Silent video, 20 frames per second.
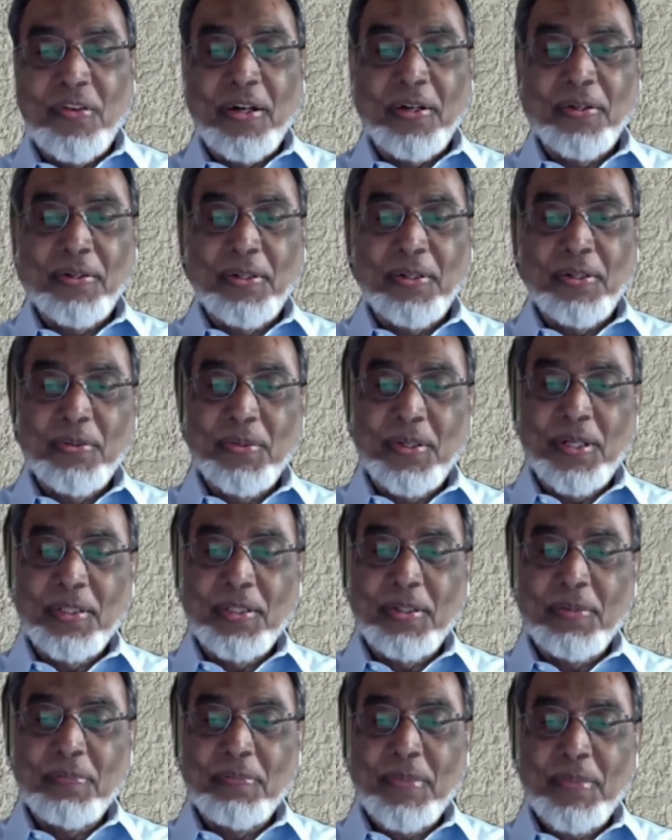faculty to
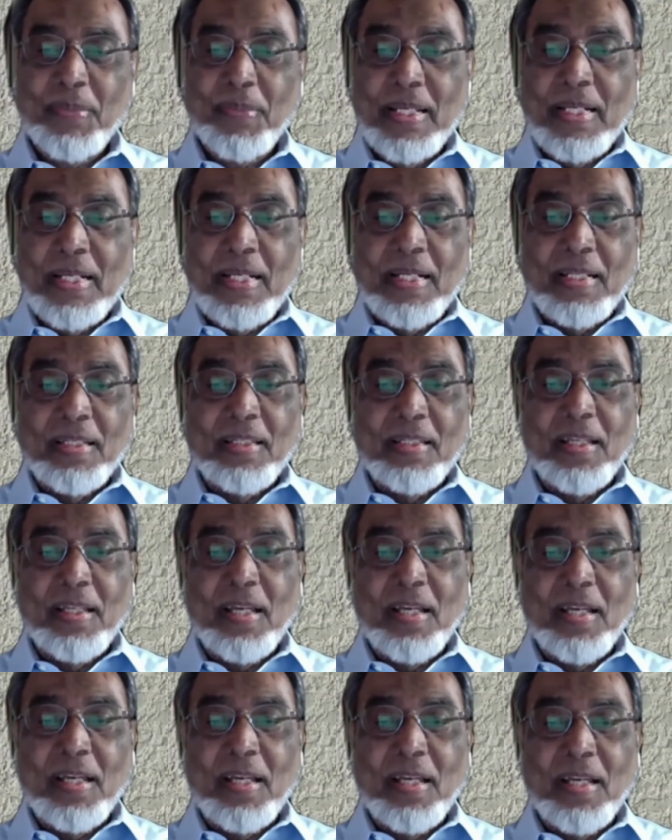another,
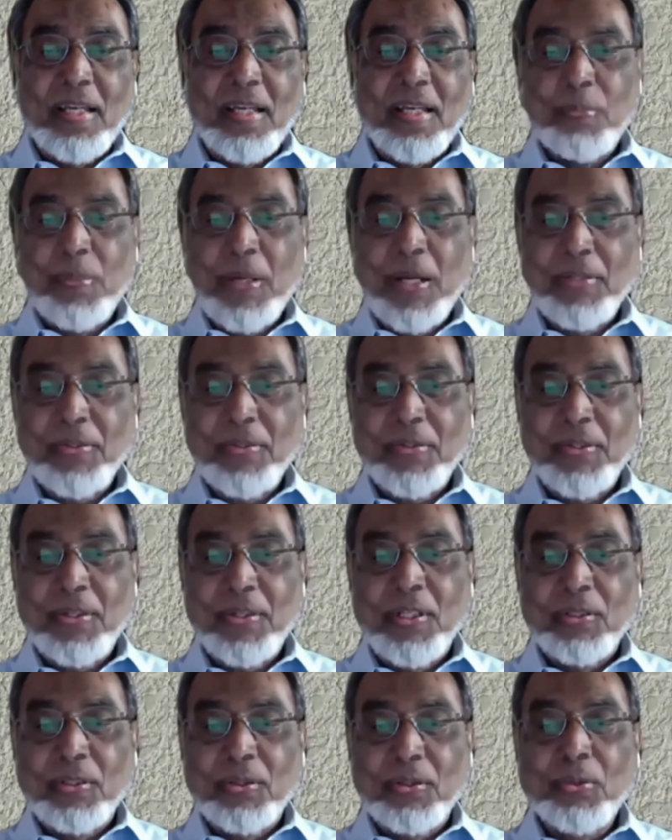they have to pass
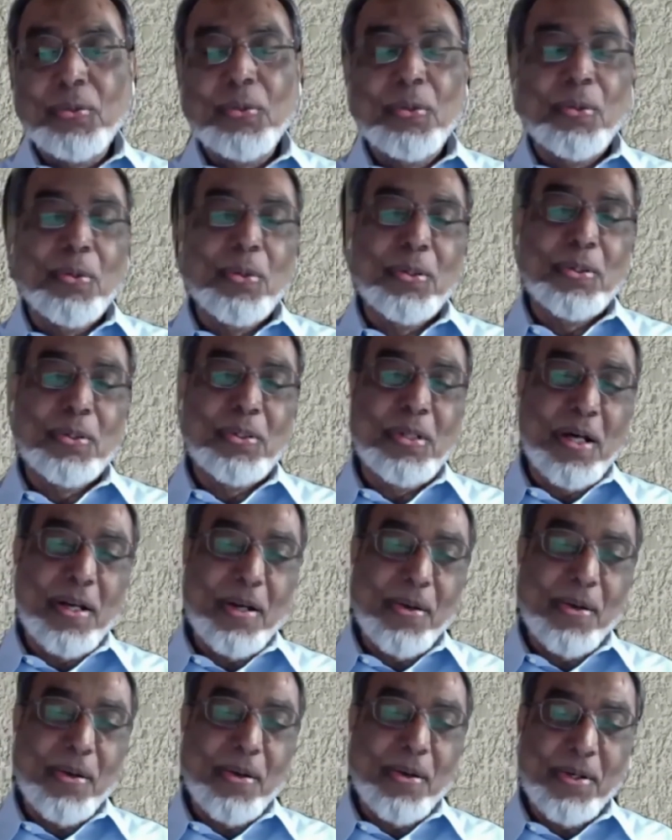through or
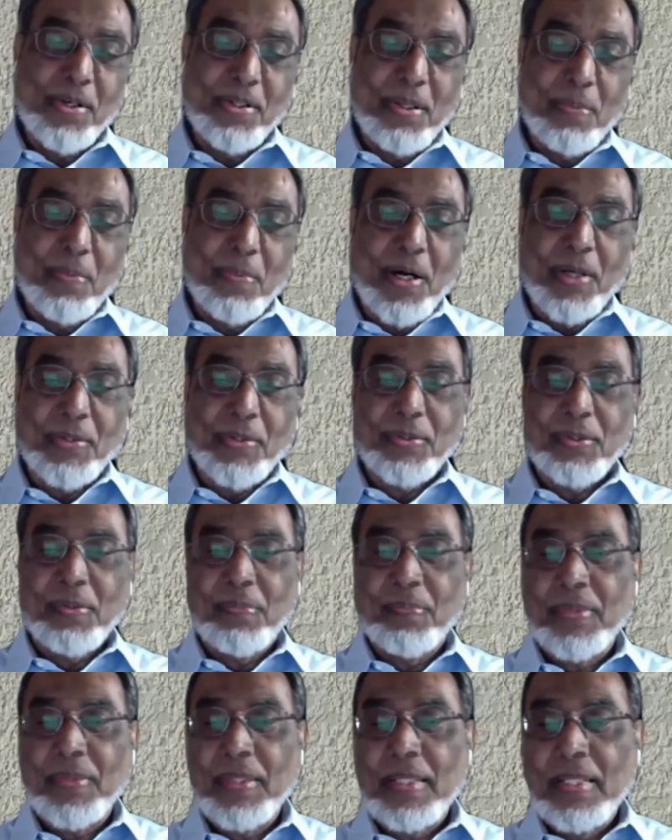around the
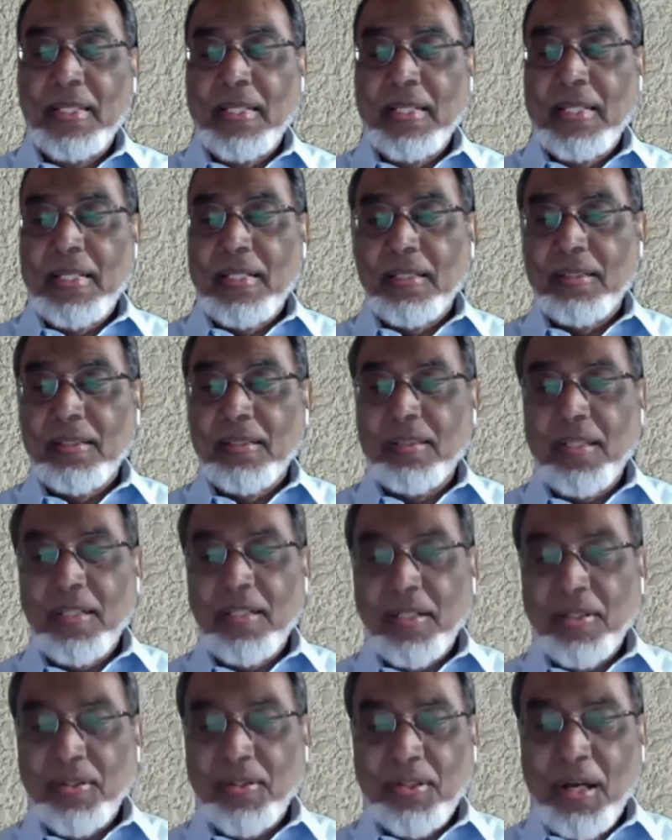mosque. They
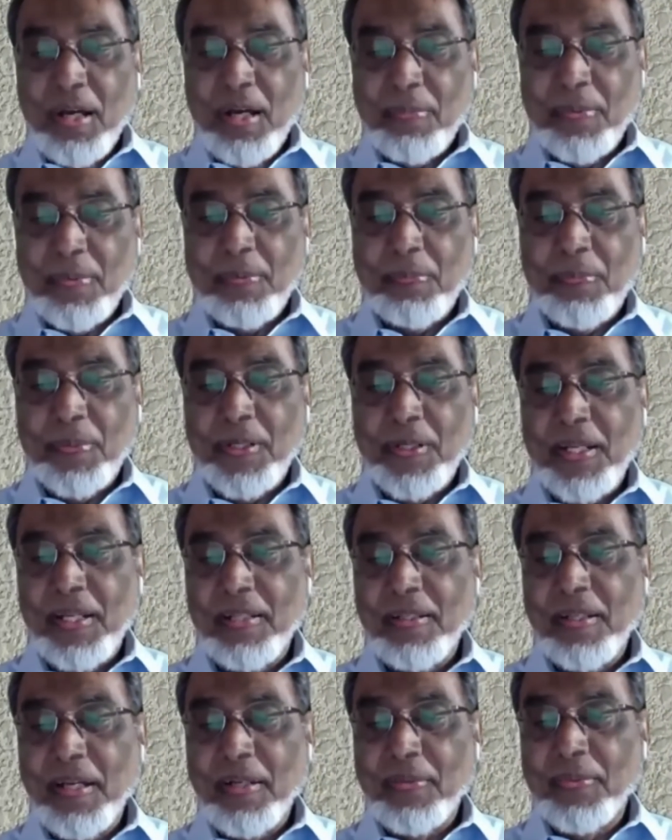can stop and pray,
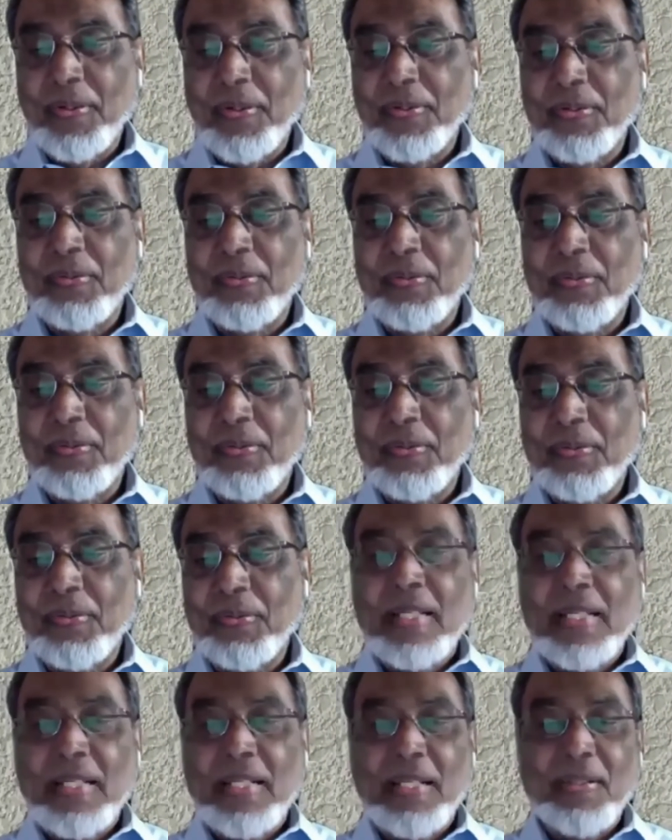and that was
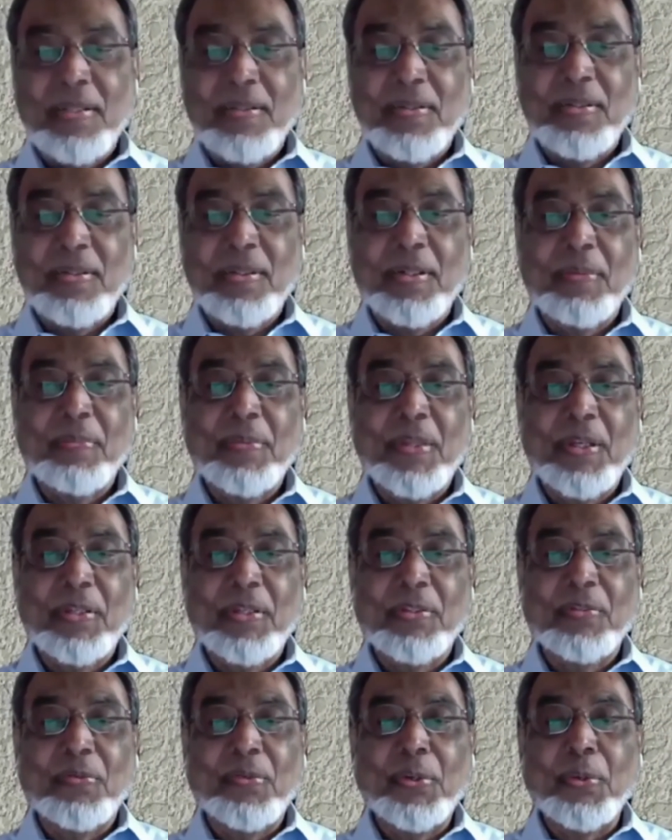his
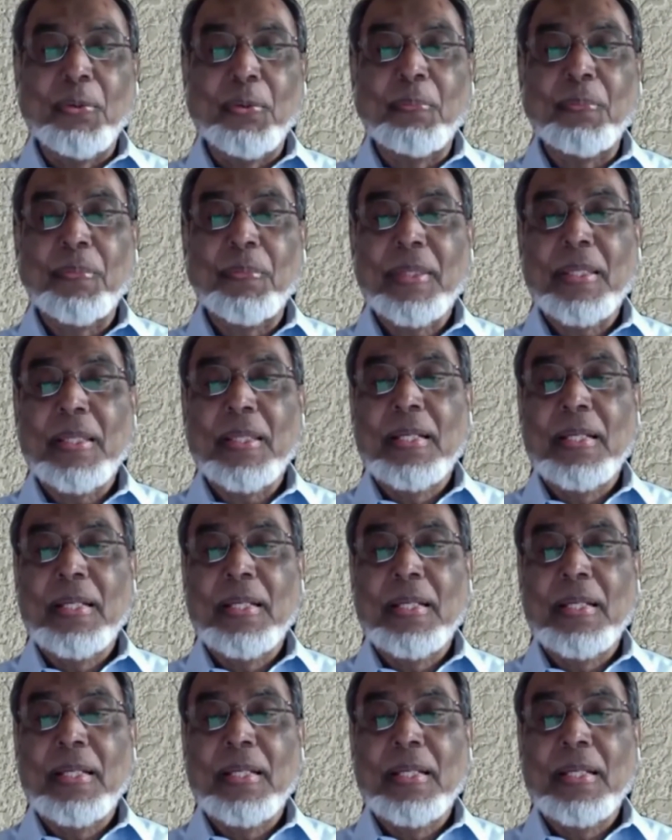view.